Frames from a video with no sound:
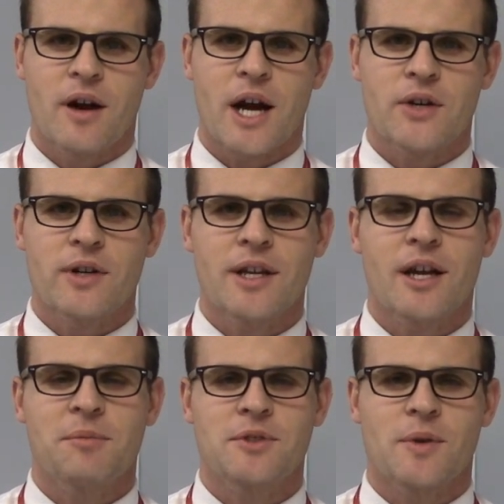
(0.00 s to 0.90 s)
Our greeting
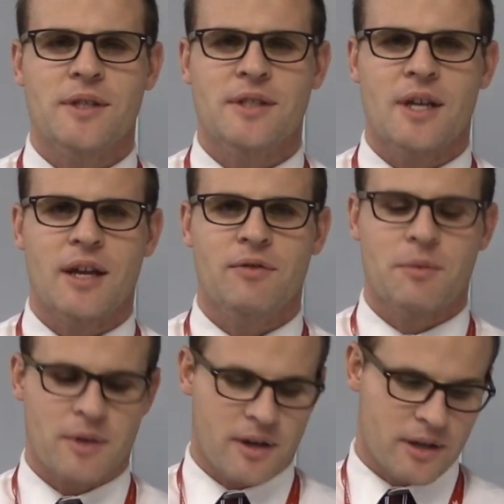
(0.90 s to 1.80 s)
comes to us today
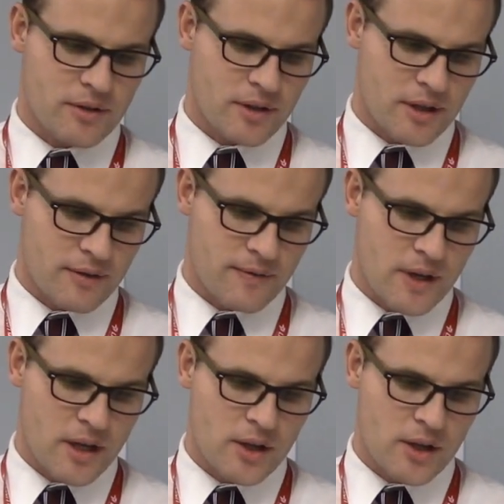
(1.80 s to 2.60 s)
from the country of